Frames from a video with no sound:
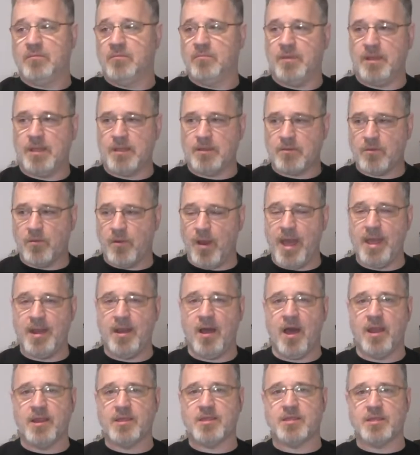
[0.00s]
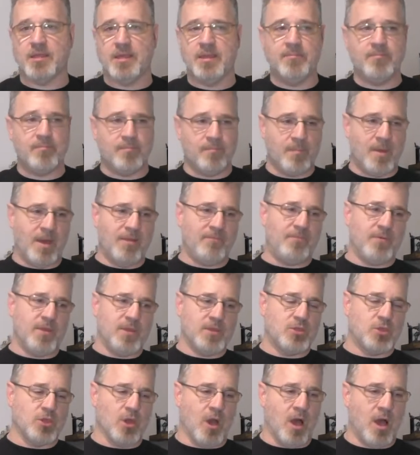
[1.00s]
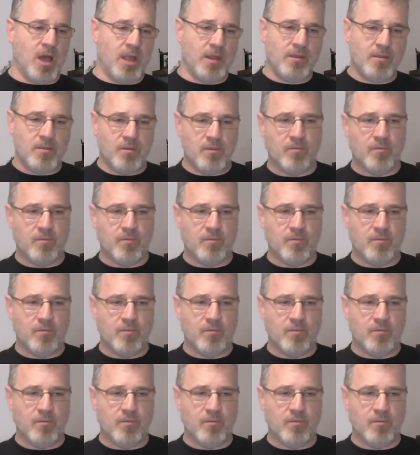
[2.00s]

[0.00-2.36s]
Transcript: Well, quite honestly, my friend John,